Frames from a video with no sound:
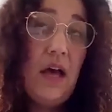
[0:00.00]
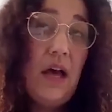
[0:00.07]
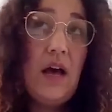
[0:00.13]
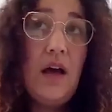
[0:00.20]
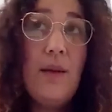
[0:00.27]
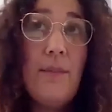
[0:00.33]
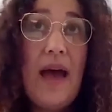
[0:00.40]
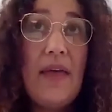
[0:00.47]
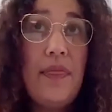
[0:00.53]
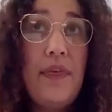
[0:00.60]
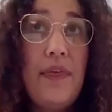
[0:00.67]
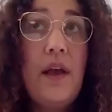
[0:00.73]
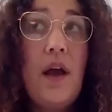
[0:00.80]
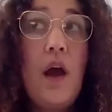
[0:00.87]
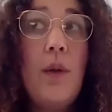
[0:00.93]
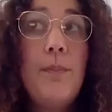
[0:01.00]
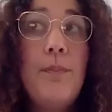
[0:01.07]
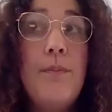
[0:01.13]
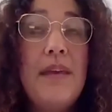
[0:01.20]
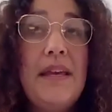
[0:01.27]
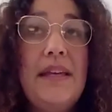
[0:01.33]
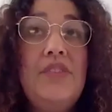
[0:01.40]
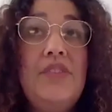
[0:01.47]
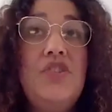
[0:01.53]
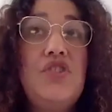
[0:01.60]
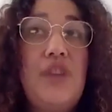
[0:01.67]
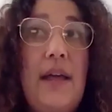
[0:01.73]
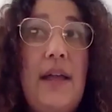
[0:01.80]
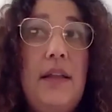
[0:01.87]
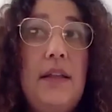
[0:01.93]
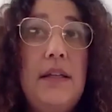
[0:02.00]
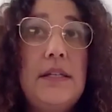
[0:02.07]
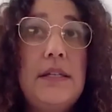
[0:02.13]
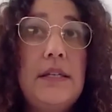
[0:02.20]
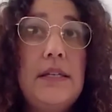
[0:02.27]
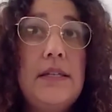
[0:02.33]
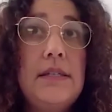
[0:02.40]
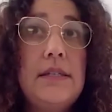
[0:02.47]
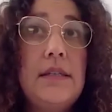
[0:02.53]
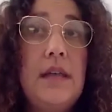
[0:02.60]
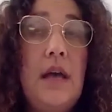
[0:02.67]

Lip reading: I think our biggest challenges,